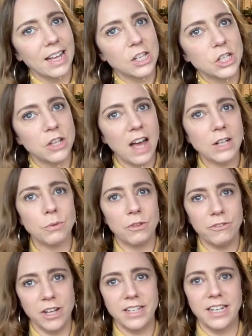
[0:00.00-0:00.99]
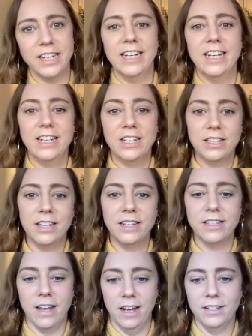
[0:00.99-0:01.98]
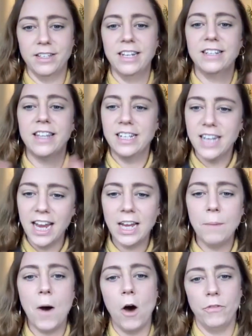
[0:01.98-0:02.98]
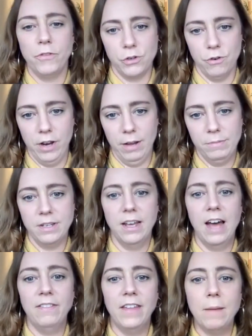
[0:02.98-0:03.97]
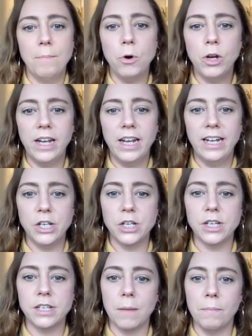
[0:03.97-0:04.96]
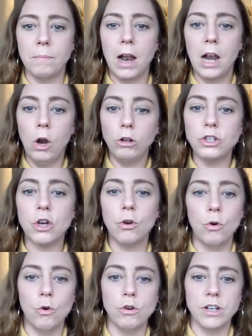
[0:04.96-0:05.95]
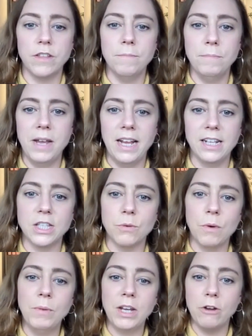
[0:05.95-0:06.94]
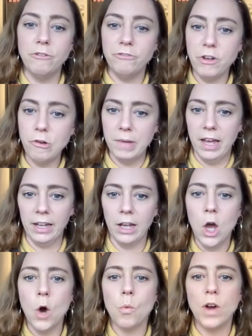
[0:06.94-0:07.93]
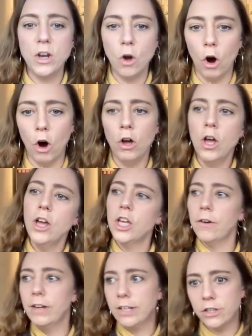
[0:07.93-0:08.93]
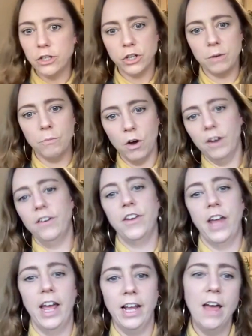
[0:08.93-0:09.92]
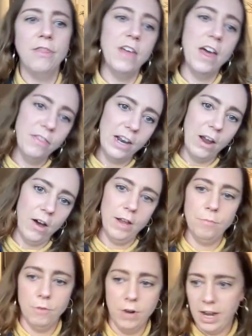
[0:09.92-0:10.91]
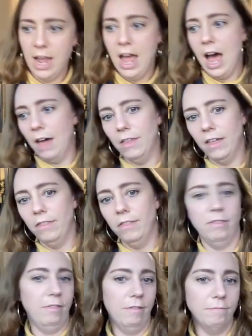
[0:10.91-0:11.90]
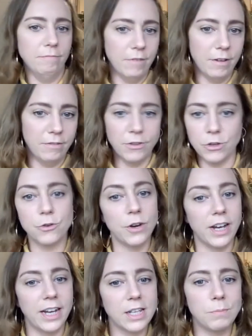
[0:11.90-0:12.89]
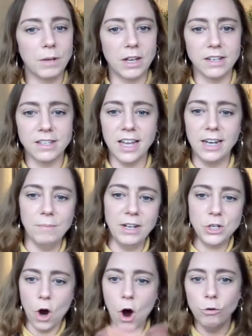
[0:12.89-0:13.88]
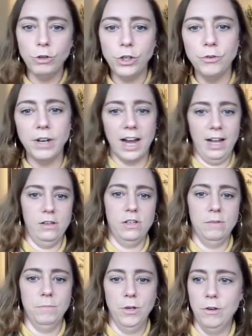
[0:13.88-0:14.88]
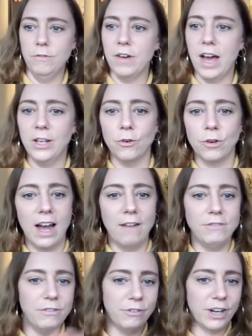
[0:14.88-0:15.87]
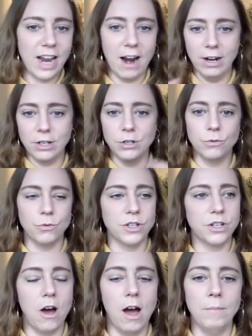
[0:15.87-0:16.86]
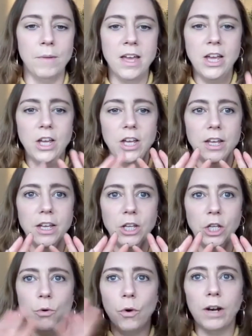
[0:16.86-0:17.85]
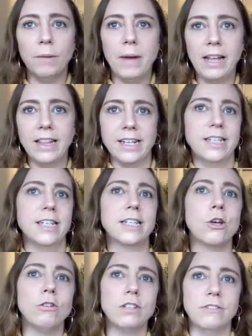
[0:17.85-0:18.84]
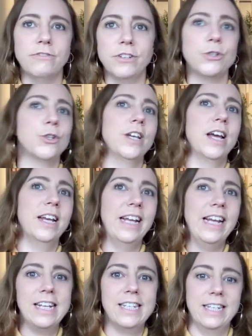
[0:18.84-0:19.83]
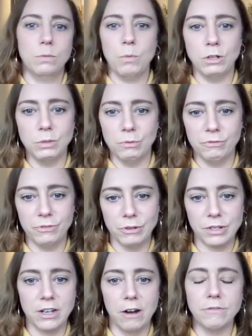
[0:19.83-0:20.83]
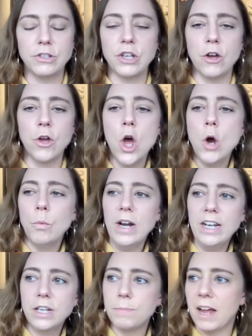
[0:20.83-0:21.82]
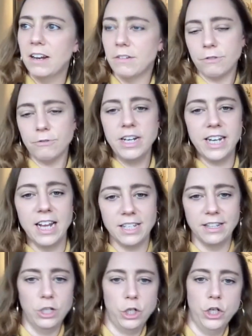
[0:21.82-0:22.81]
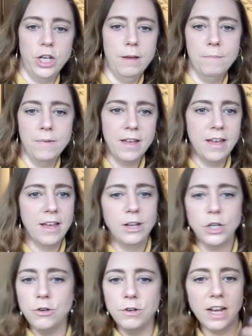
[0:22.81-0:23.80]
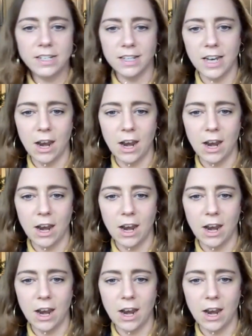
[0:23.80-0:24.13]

So that's what the first AD does is they take apart the script and they put it into a logical order that means that when we go filming, we're not going to the gym one day, then the library, and then the streets, because then it means your whole unit has to move and you're going to have different characters all the time. You want to make this as cost efficient and easy as possible for yourself. So we'd spend 3 days in the gym, 2 days in the